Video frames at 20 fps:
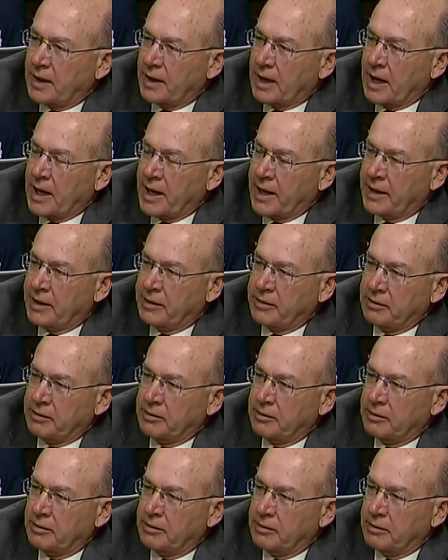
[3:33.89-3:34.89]
I
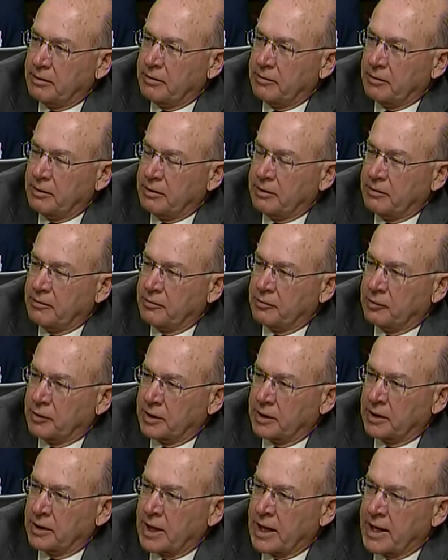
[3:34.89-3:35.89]

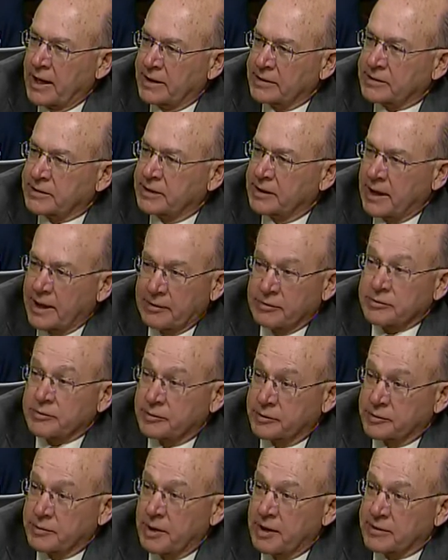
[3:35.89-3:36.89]
realized that I was
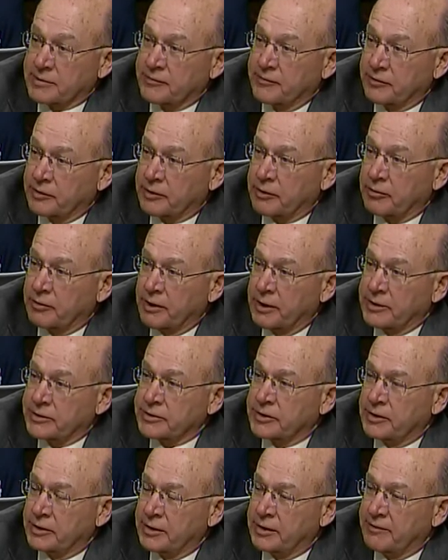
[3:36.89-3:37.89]
responsible for the
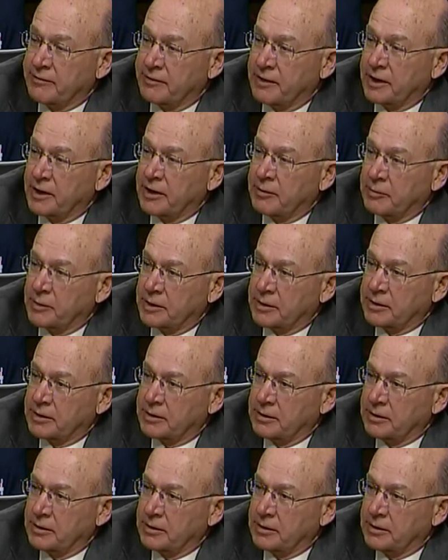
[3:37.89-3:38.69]
creation of the environment.